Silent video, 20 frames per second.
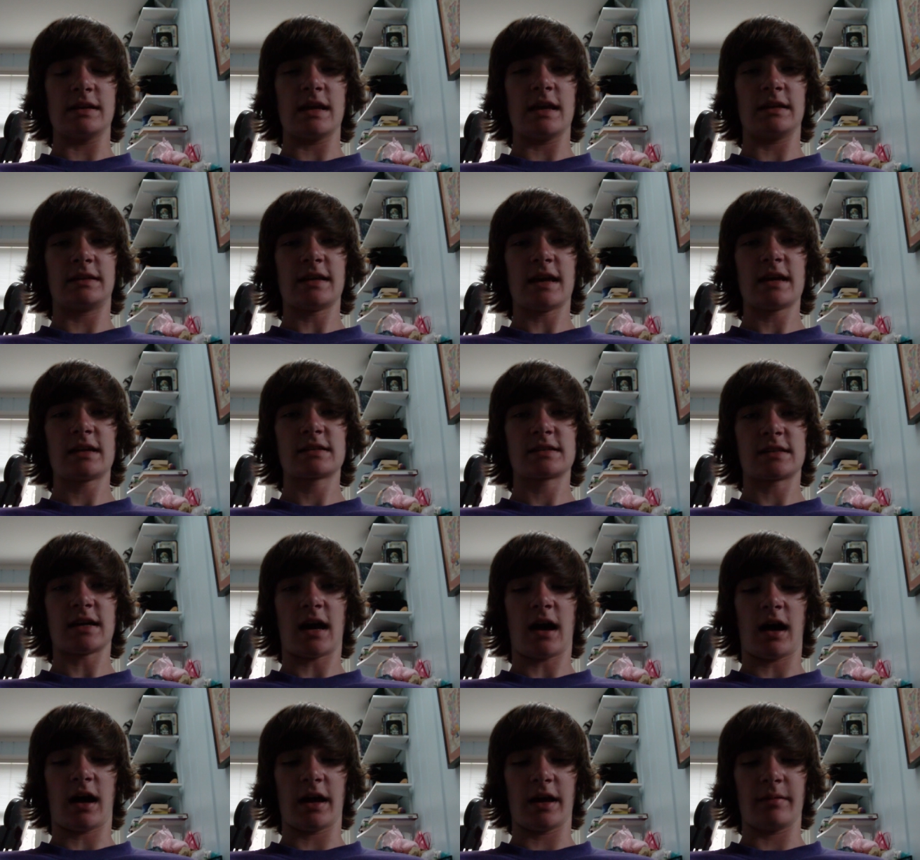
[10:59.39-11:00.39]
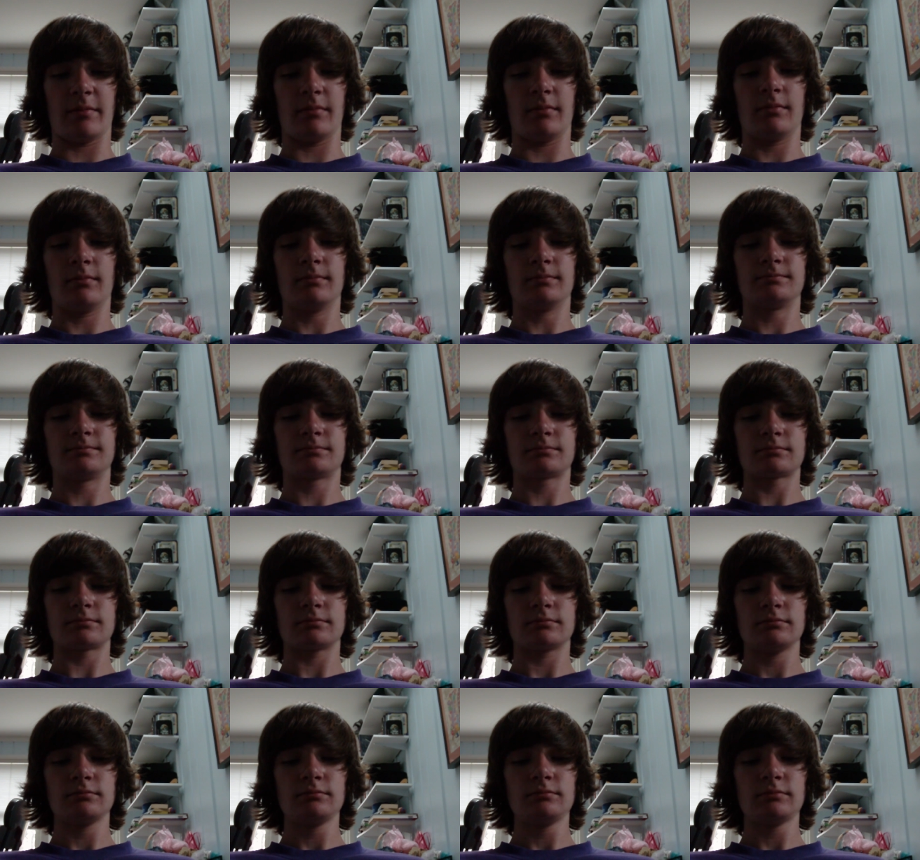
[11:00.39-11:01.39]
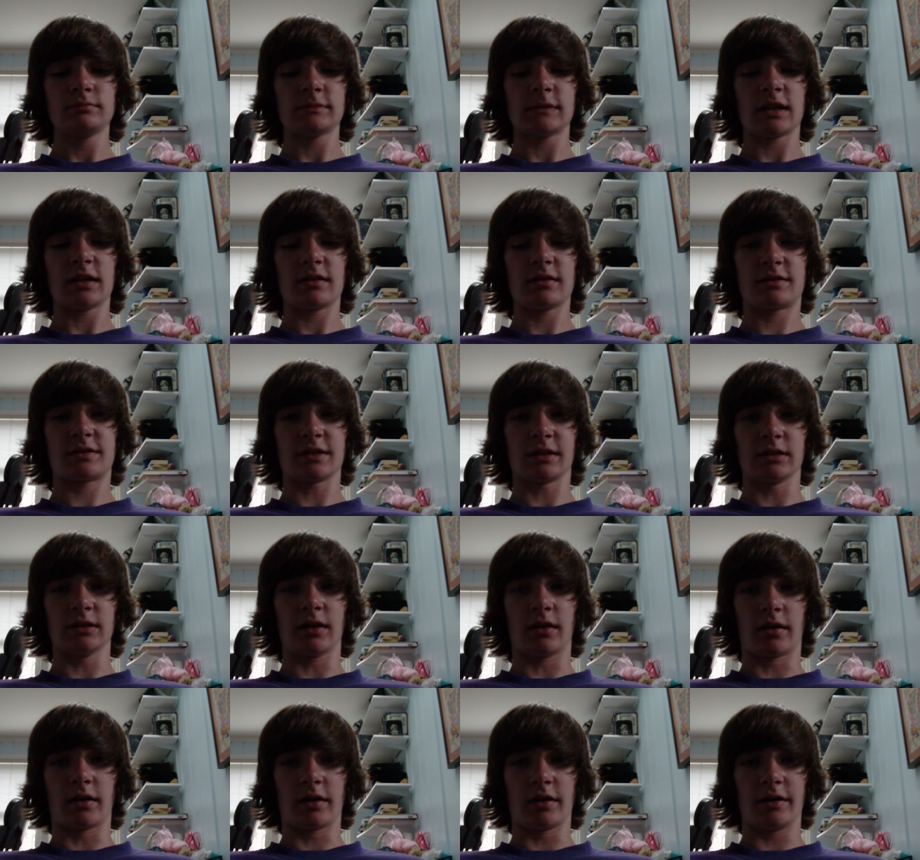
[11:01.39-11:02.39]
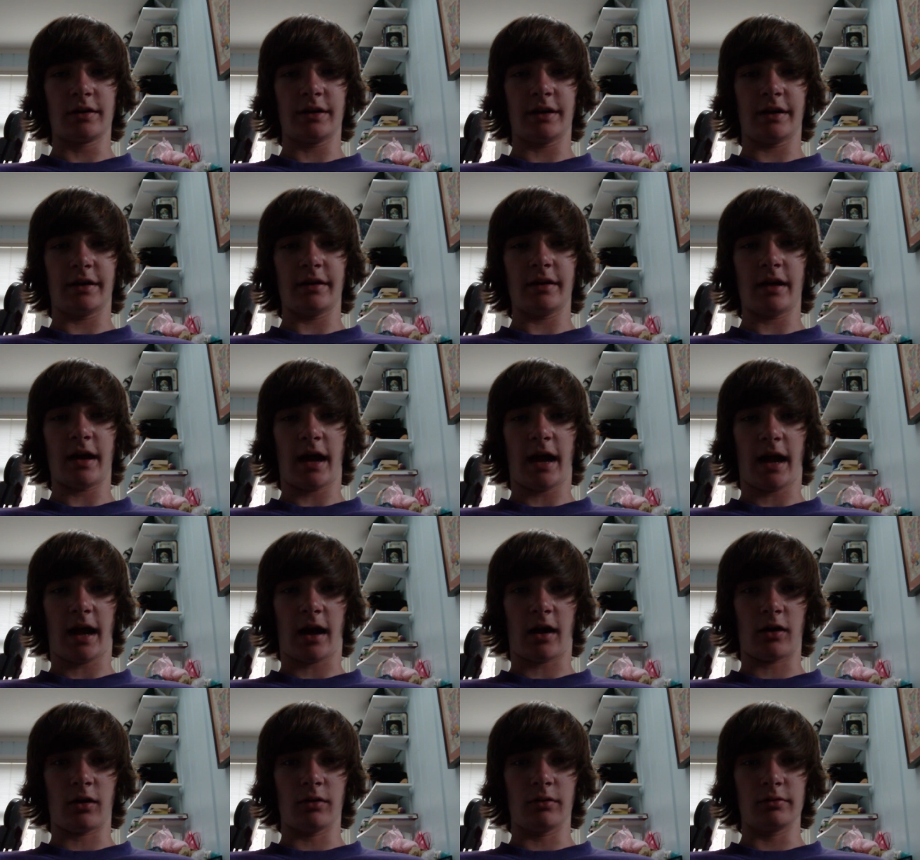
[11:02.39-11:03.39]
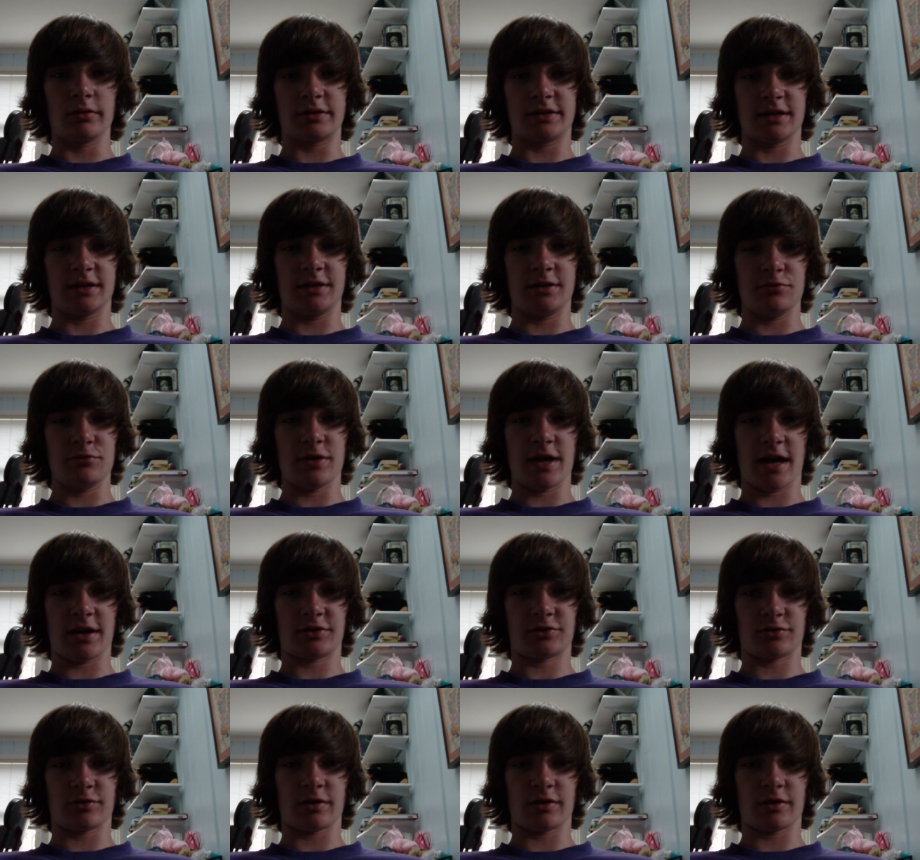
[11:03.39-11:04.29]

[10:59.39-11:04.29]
It takes time to learn how to do that